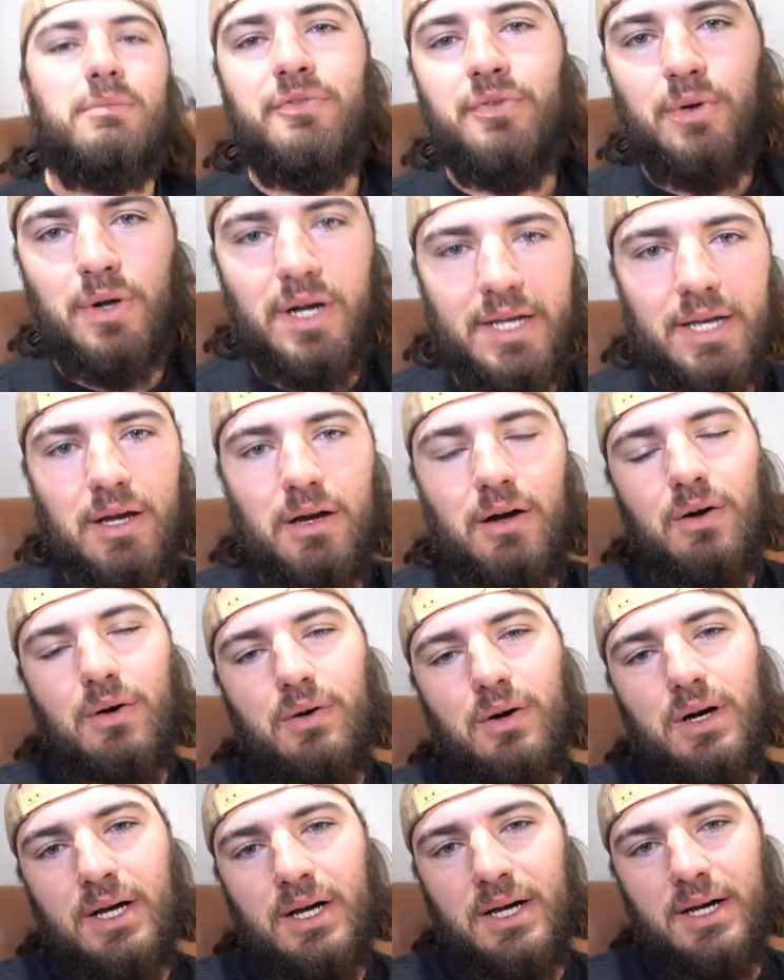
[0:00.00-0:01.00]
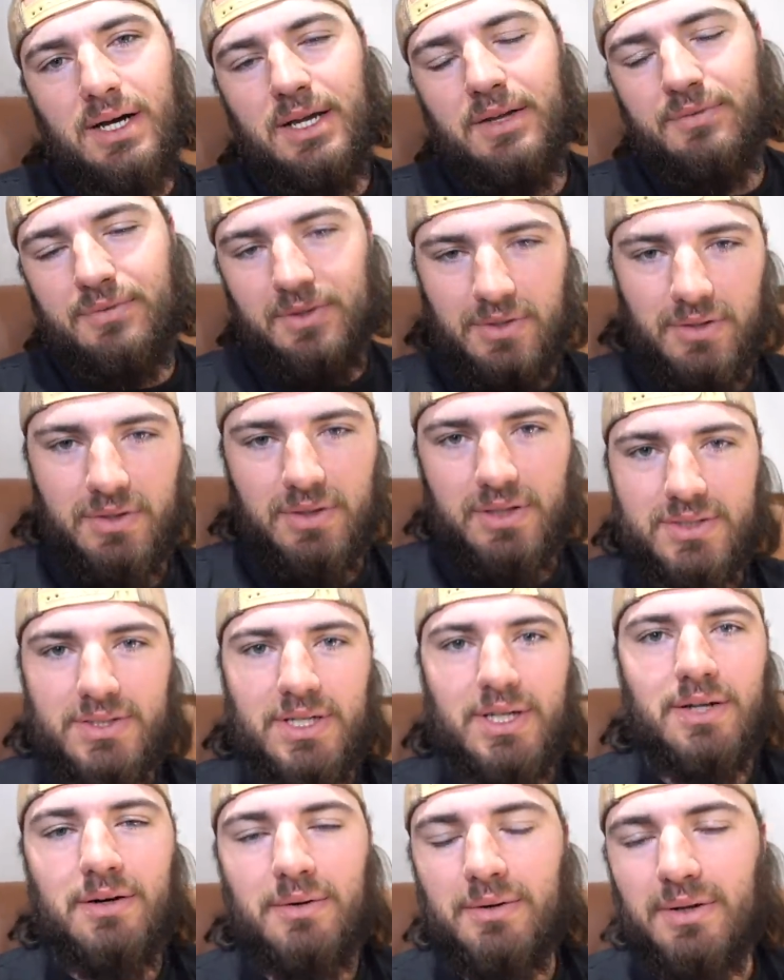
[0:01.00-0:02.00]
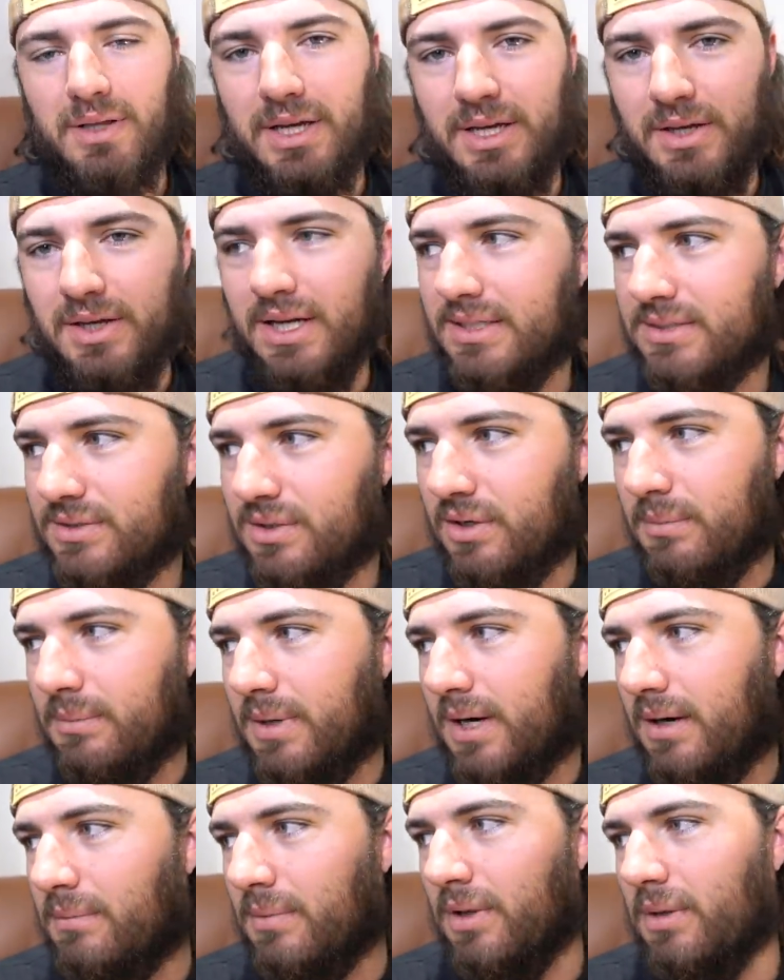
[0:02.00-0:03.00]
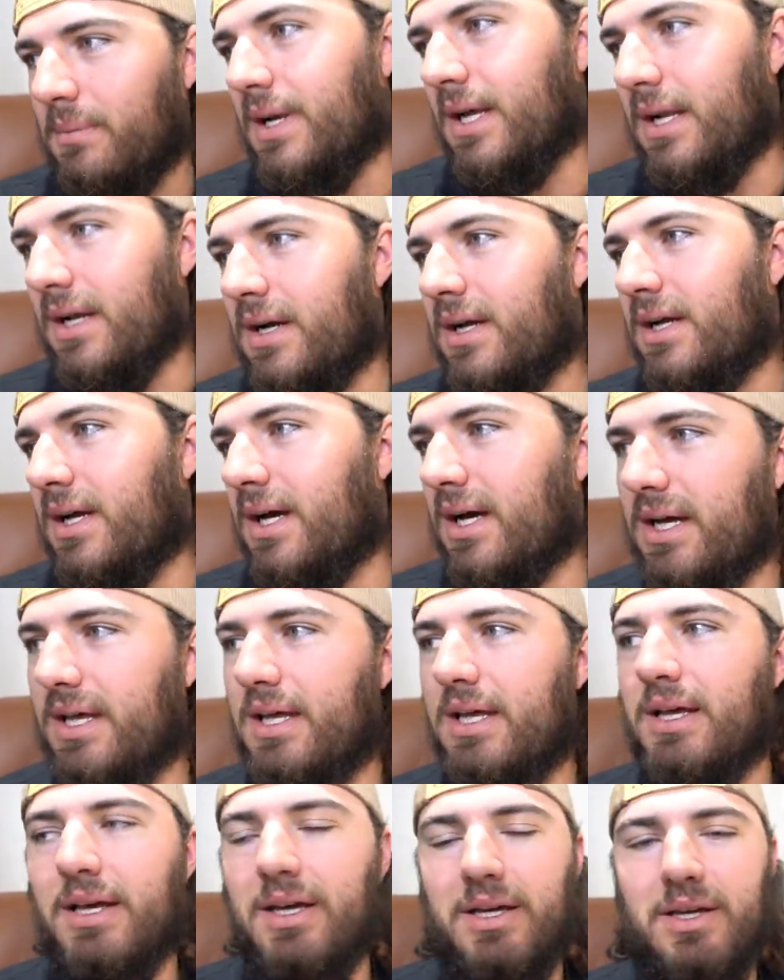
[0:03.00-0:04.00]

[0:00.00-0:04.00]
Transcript: before I go, uh, if you're new to the channel, I want to let you guys know about Mullet Man Uncut.